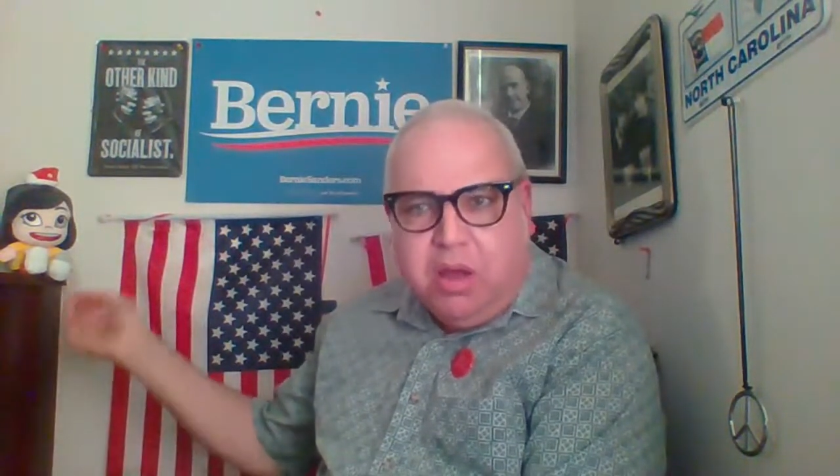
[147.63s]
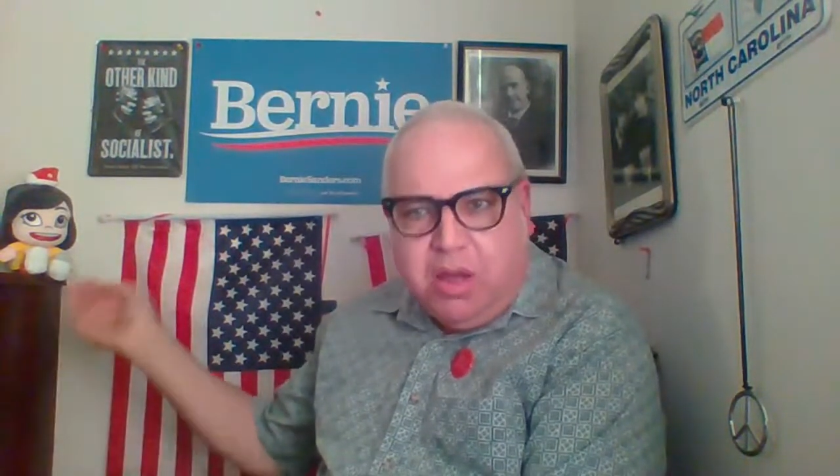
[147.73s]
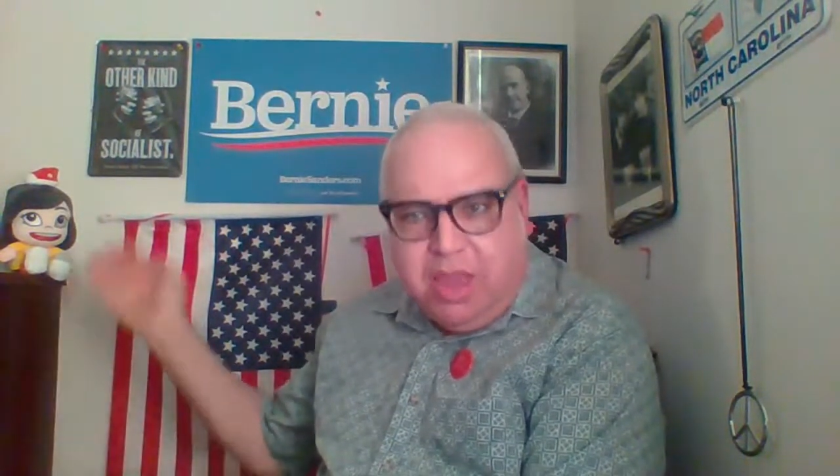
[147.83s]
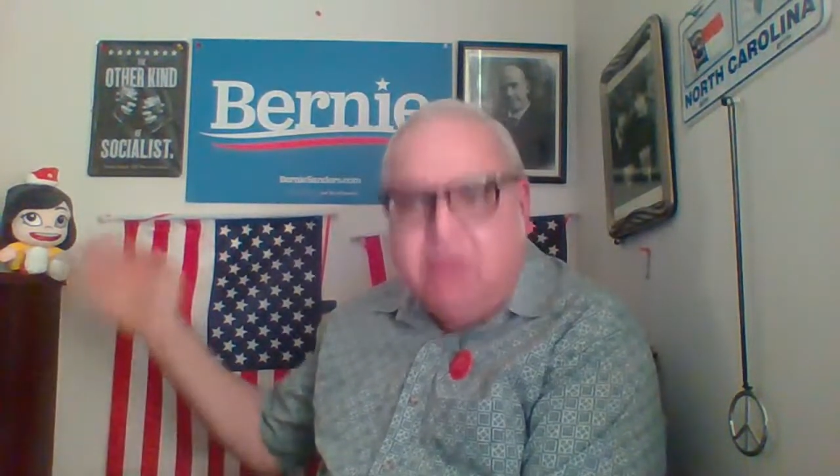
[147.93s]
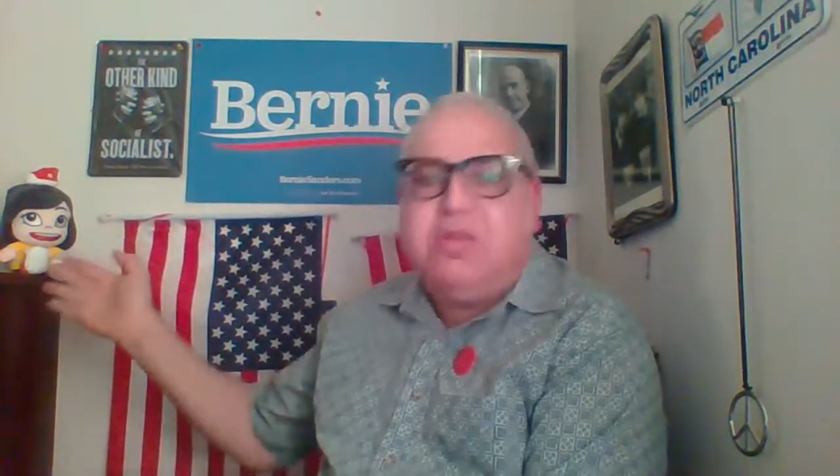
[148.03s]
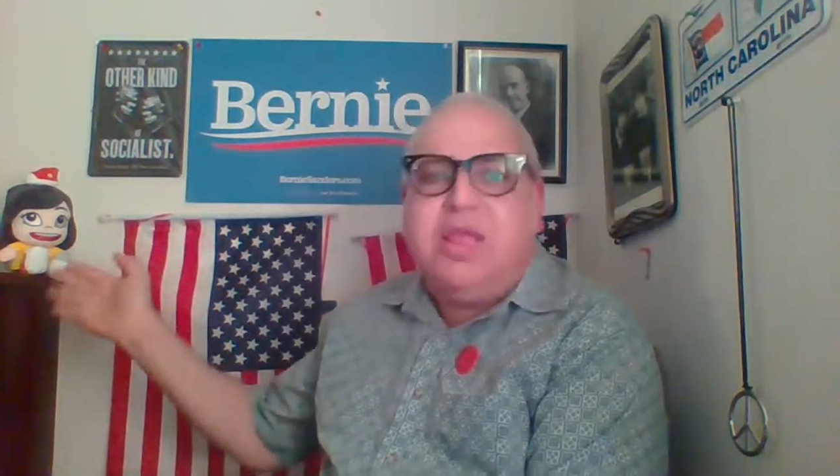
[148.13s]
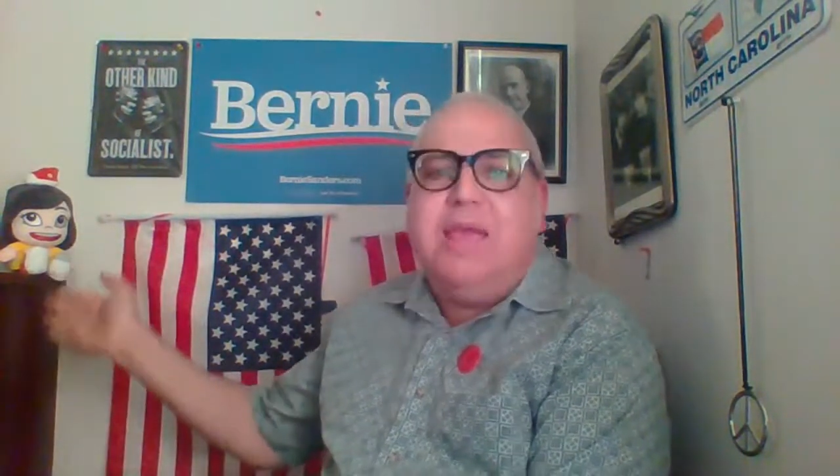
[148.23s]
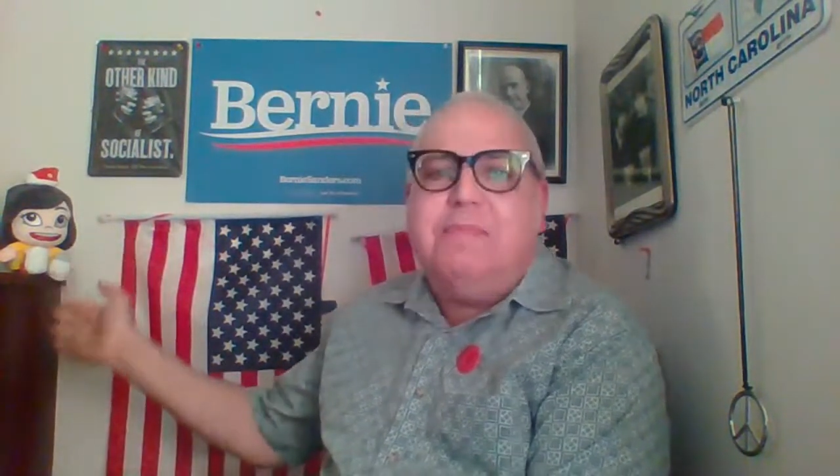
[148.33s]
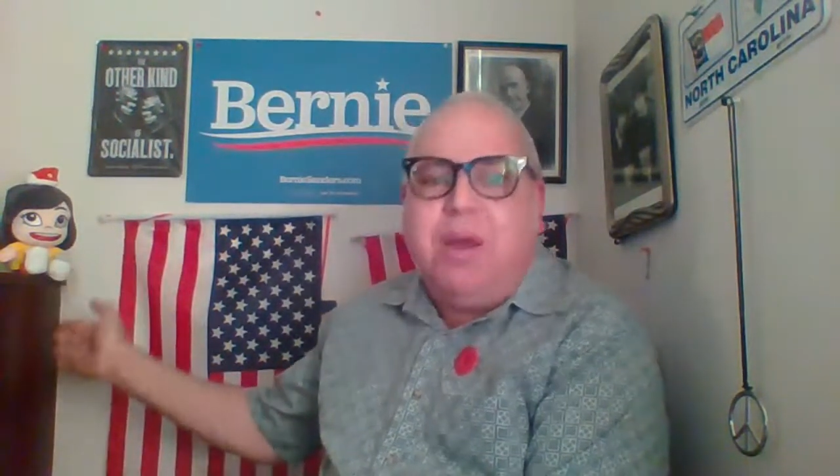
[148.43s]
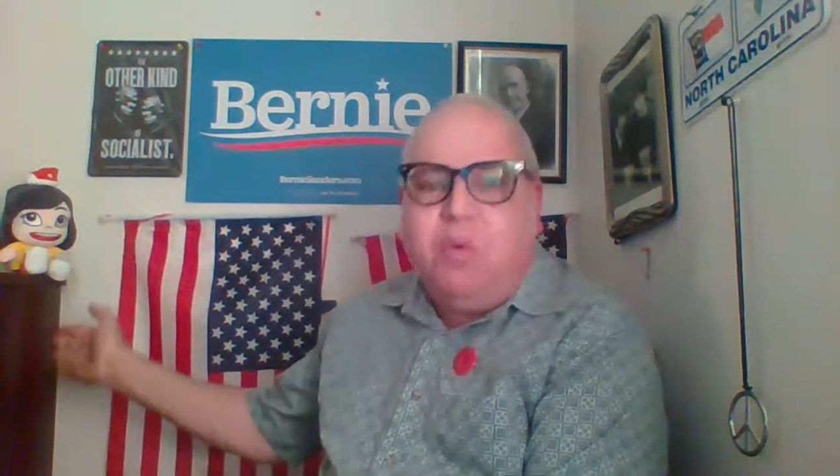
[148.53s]

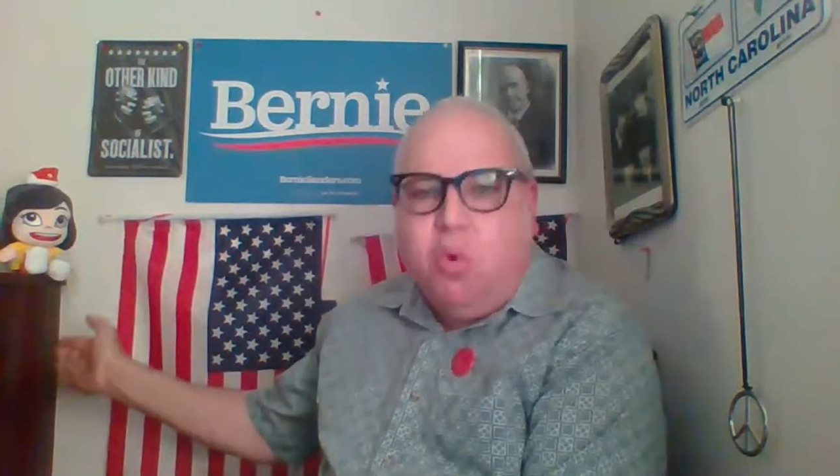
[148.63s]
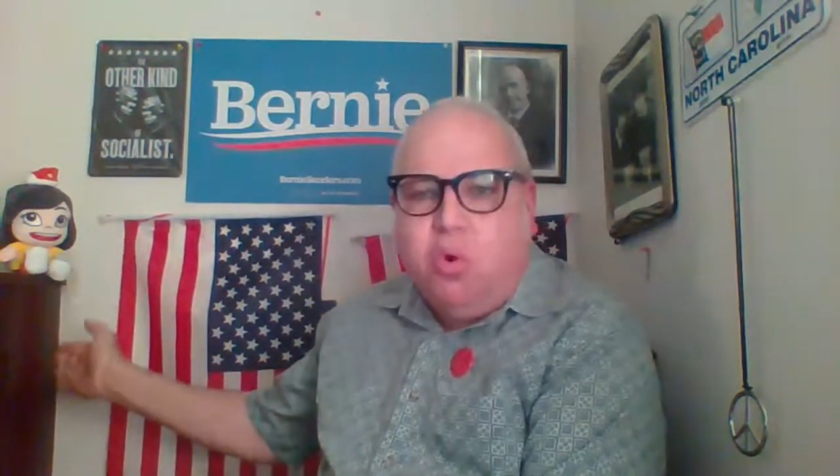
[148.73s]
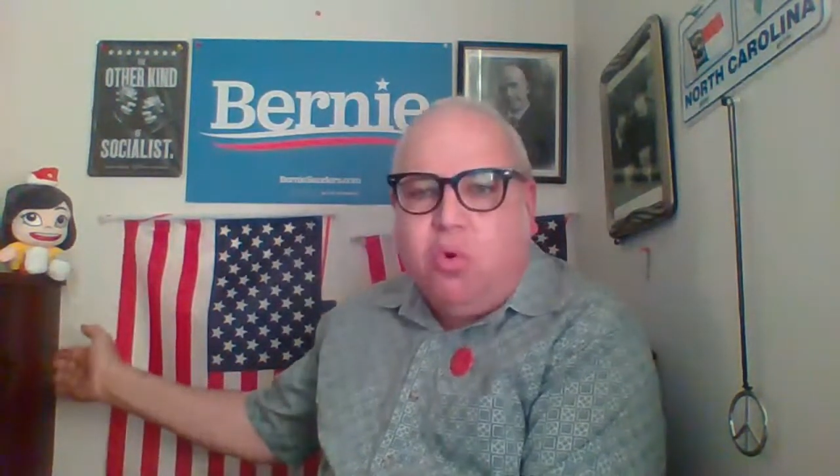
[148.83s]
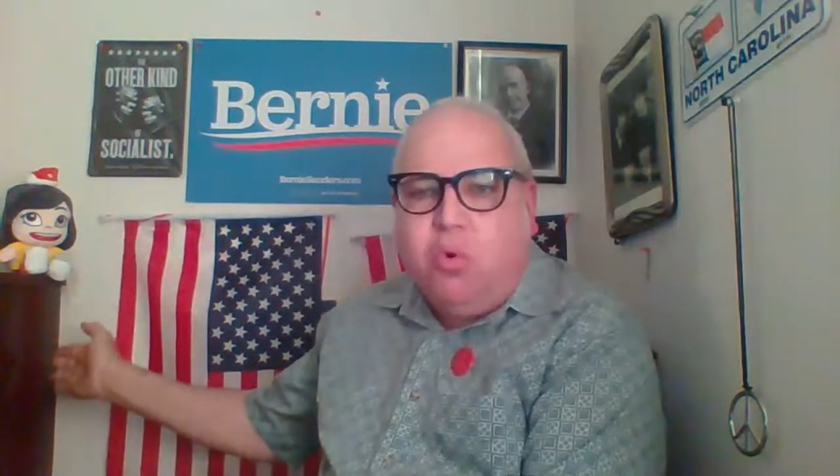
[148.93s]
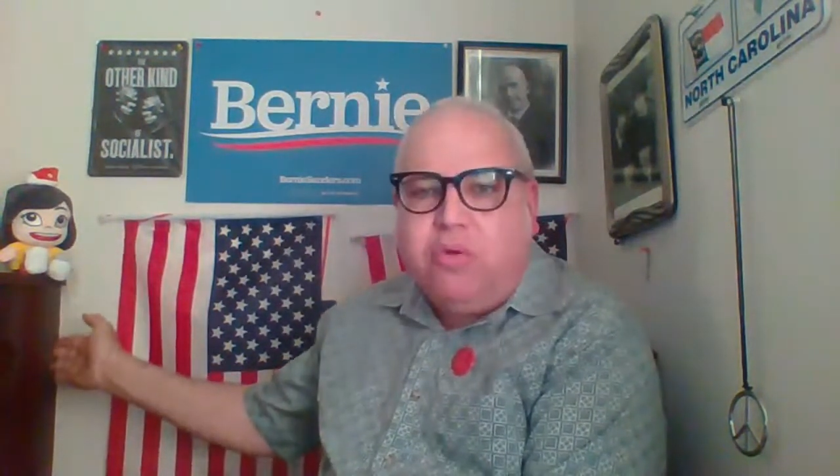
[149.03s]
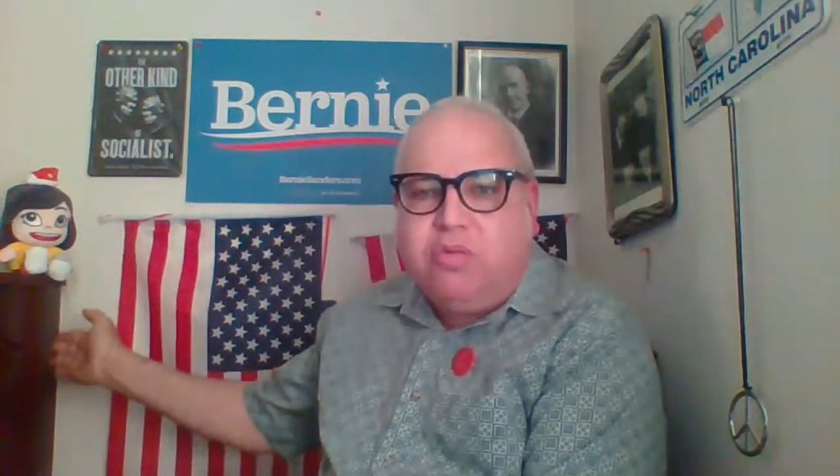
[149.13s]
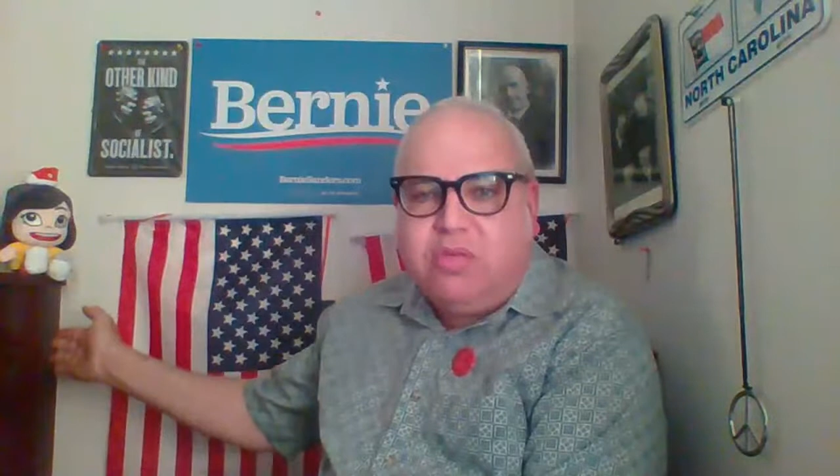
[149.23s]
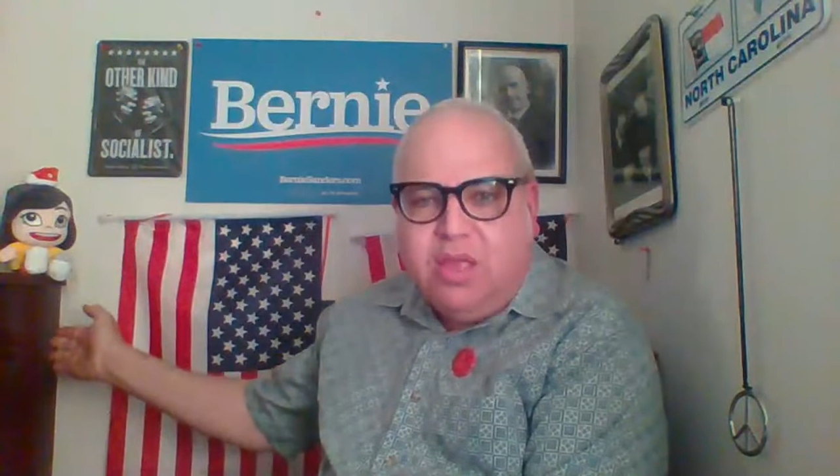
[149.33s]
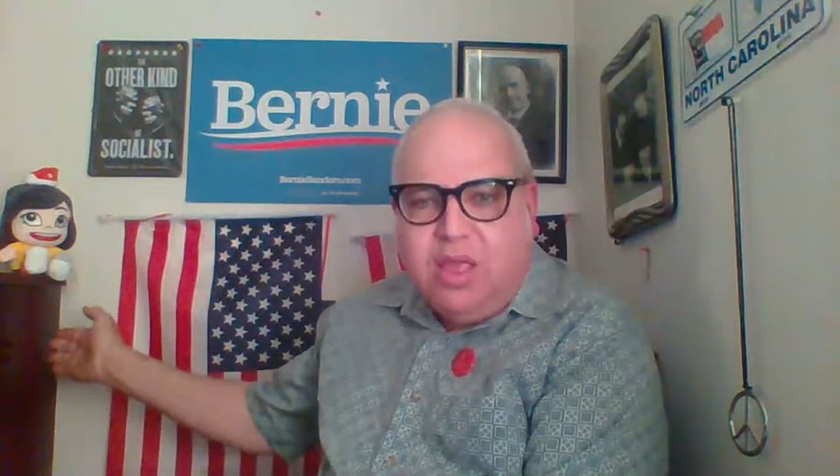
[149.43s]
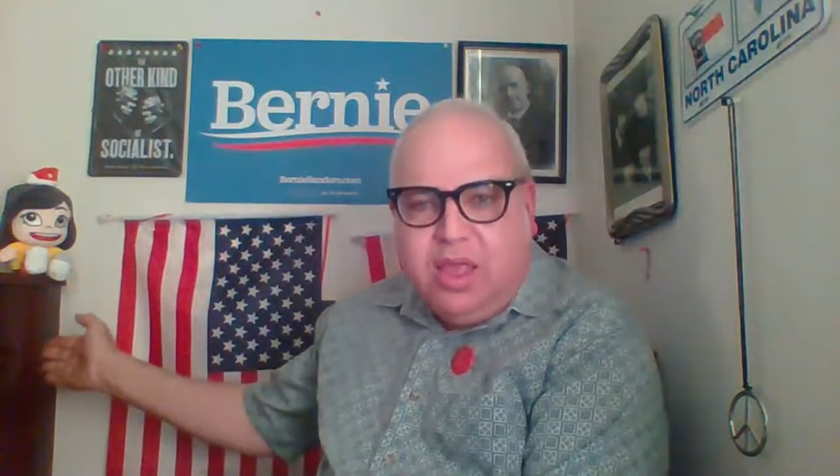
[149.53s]
hearsay by warlords